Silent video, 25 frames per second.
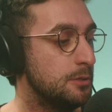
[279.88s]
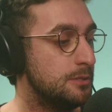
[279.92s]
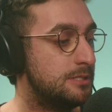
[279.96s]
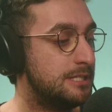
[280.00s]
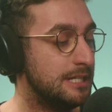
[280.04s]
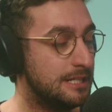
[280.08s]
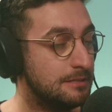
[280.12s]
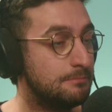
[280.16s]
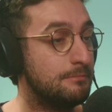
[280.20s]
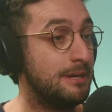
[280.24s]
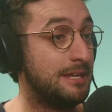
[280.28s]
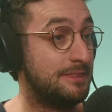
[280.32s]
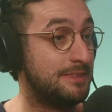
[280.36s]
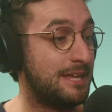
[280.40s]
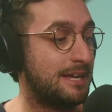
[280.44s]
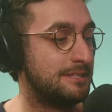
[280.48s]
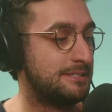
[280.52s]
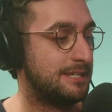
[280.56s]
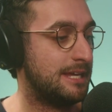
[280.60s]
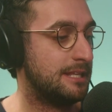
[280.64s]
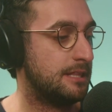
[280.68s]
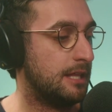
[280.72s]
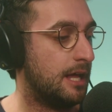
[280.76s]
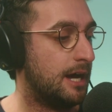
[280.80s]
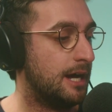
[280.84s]
didn't meet that
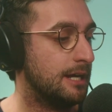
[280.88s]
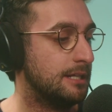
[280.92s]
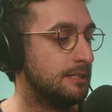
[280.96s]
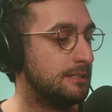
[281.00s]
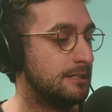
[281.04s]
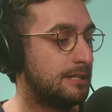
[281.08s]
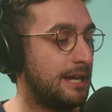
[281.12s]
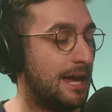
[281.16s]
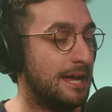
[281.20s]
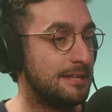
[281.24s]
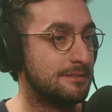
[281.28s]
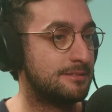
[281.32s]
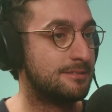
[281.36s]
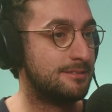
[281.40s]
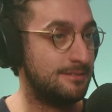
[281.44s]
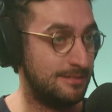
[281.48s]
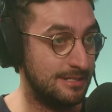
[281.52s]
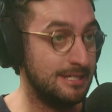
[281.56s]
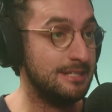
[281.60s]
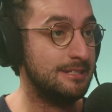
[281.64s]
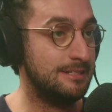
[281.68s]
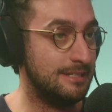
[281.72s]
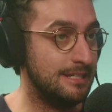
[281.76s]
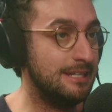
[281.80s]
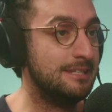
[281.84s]
deadline, Gantz
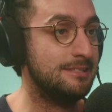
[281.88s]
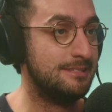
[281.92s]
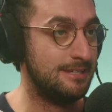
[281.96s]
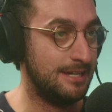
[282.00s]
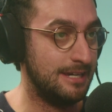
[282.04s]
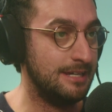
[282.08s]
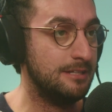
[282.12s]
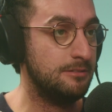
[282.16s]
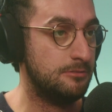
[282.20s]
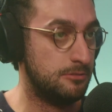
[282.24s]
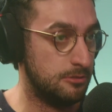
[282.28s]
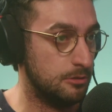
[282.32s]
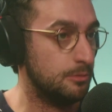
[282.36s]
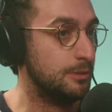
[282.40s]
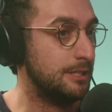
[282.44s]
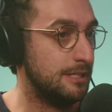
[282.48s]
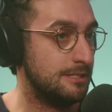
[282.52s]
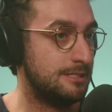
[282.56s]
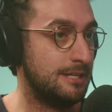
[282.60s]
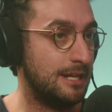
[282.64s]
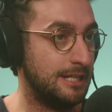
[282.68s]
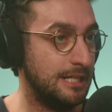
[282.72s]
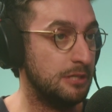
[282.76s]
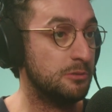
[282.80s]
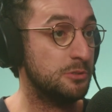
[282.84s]
did indeed do what he
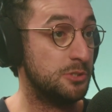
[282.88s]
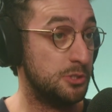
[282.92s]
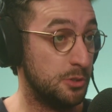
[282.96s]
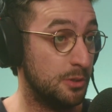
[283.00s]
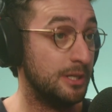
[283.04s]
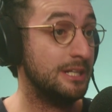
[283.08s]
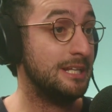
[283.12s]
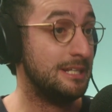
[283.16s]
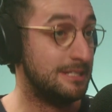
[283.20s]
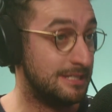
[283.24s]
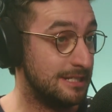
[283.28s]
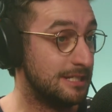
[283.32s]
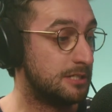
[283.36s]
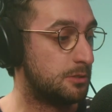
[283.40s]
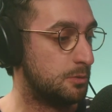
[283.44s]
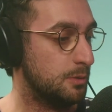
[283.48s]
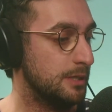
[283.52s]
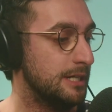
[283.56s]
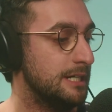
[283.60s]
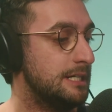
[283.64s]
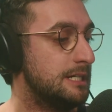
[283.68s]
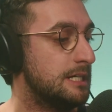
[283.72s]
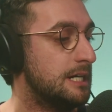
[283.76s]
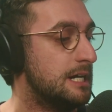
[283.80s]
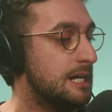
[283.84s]
said he would do, and he did
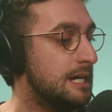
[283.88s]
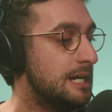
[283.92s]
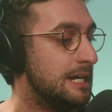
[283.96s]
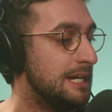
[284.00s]
quit.